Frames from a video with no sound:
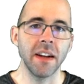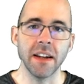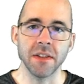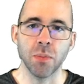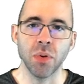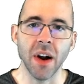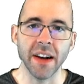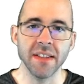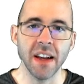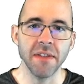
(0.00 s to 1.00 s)
Is
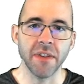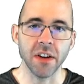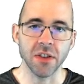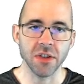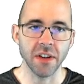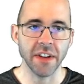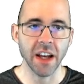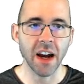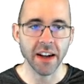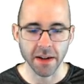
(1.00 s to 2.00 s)
price a function of
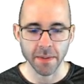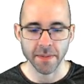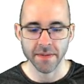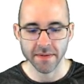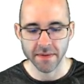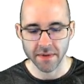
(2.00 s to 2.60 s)
the item?